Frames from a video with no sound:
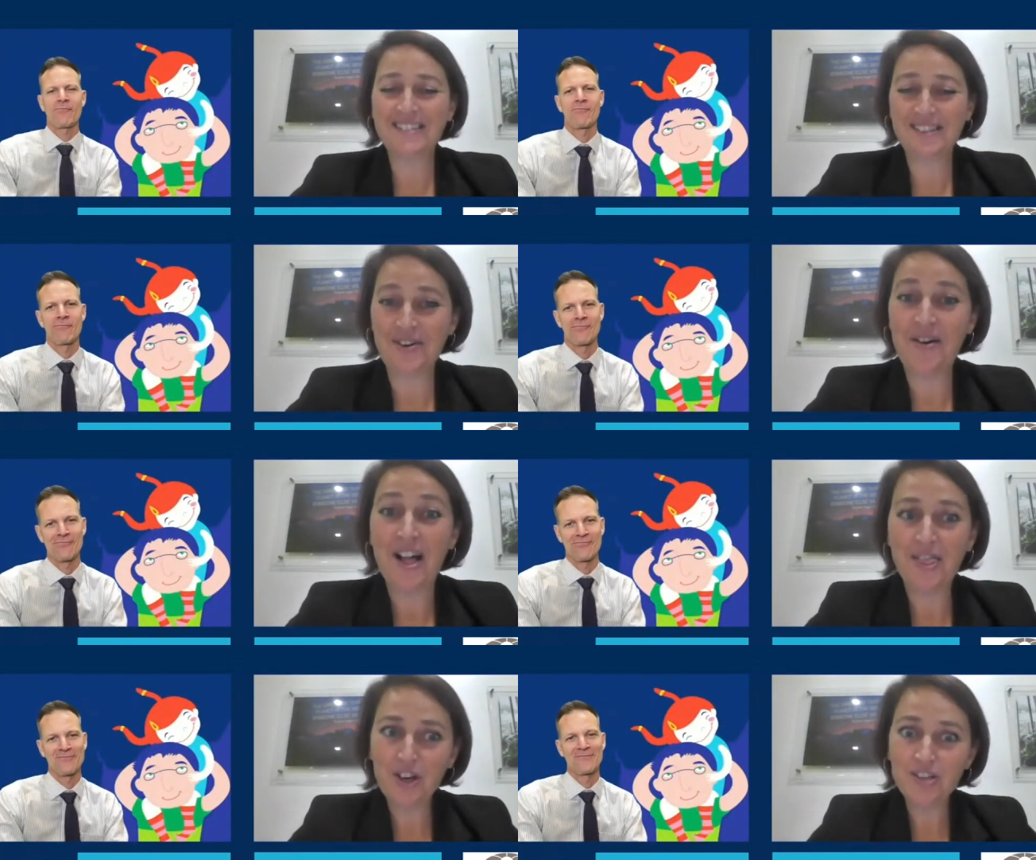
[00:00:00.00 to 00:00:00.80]
Speaker 1: so
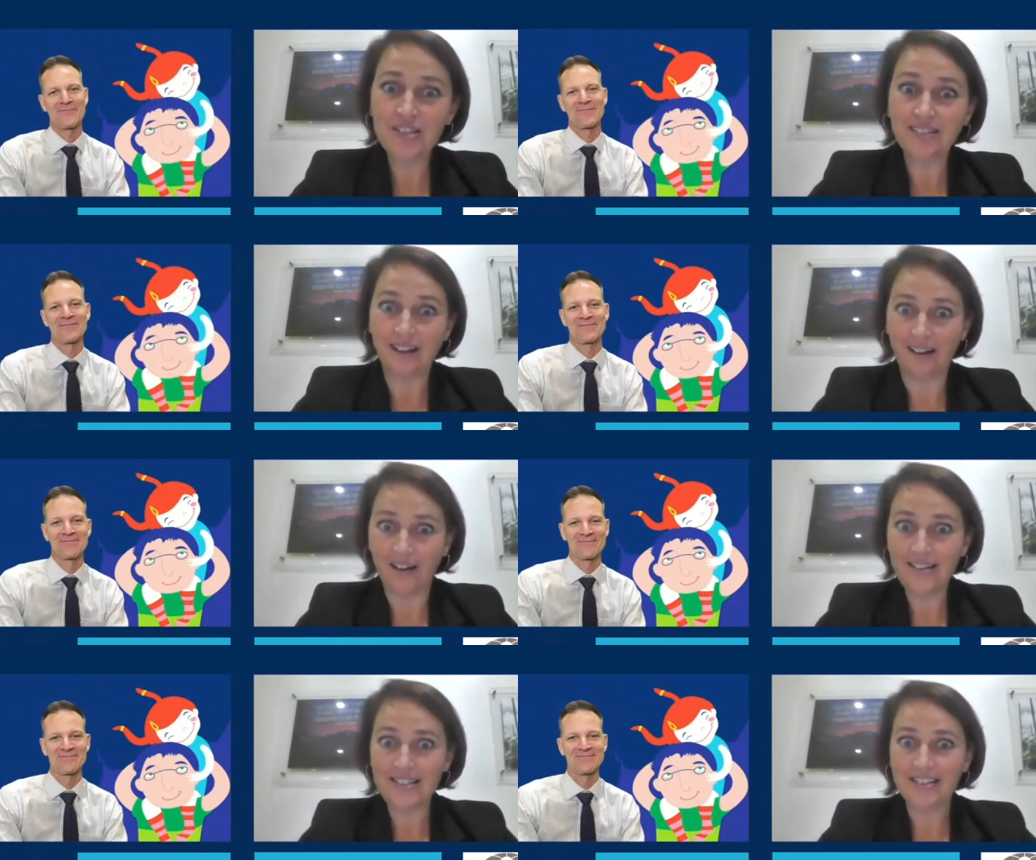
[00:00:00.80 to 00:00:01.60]
there's a
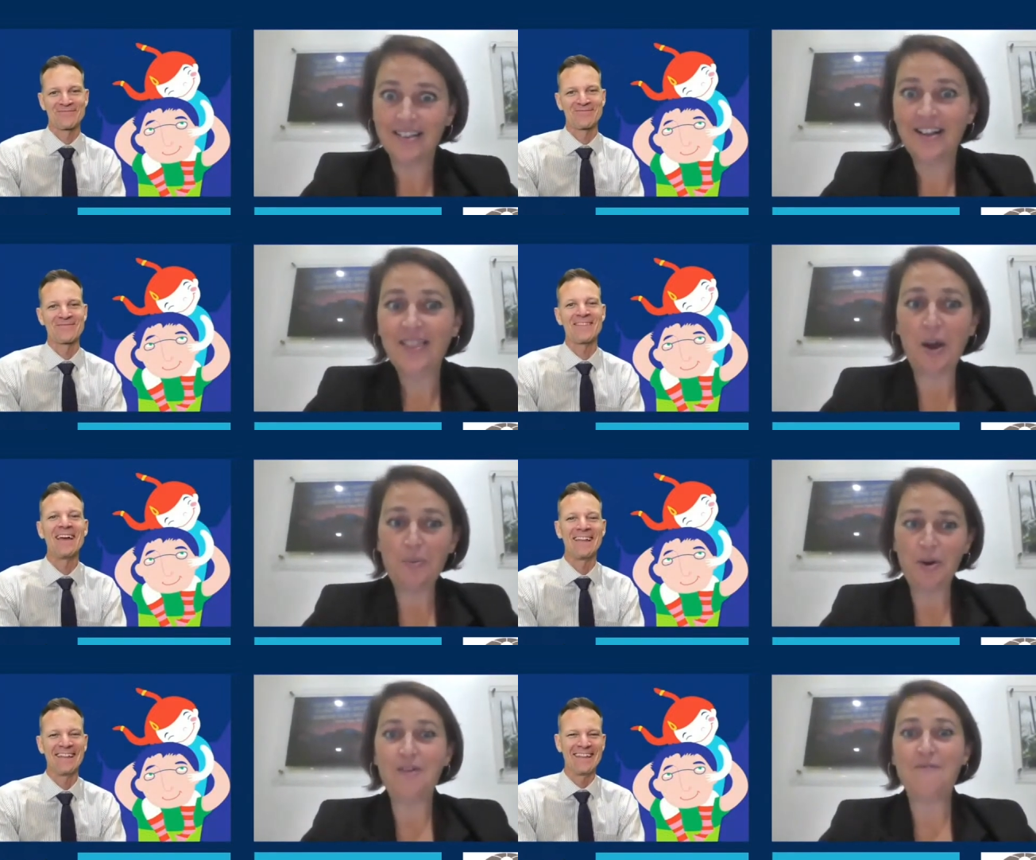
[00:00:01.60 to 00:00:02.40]
lot that
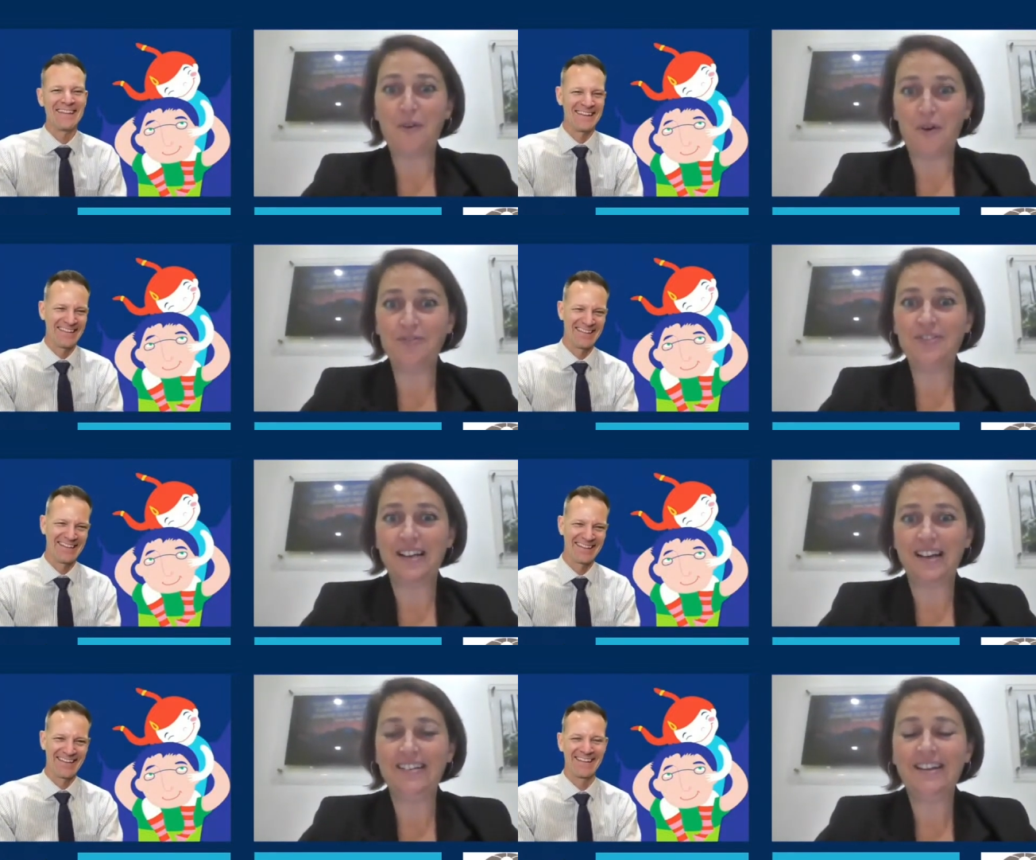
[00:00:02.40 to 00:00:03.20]
we're involved
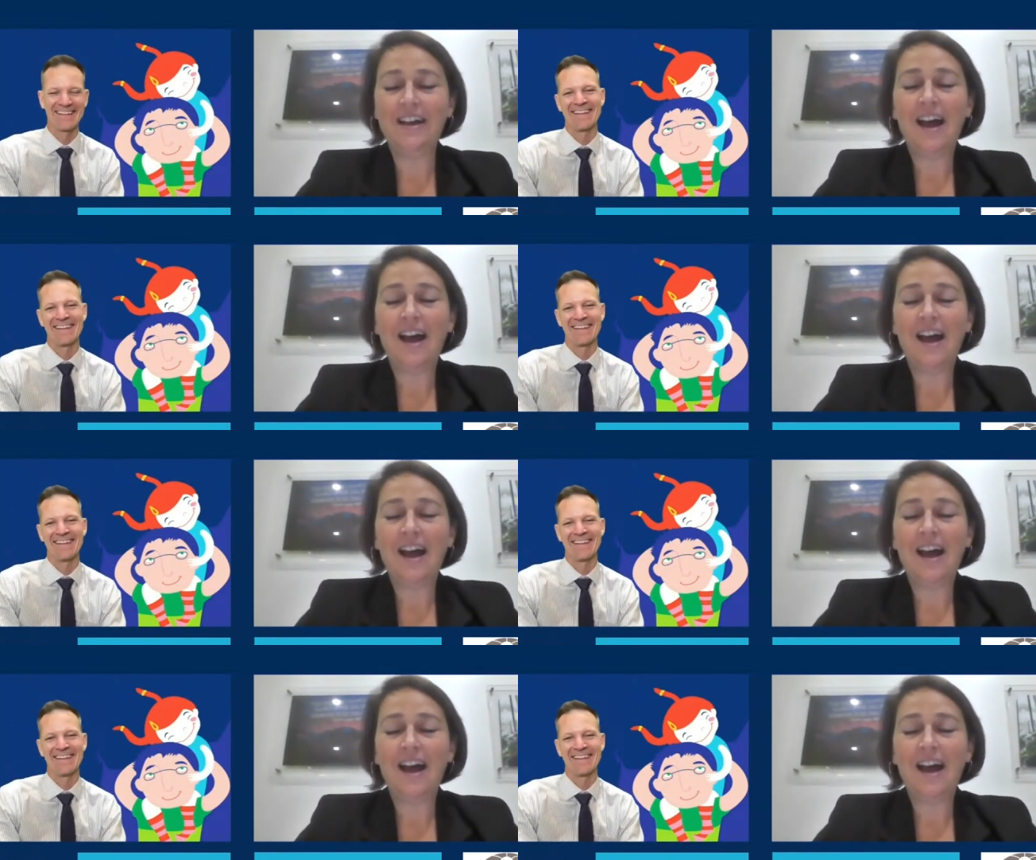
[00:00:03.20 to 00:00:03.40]
in.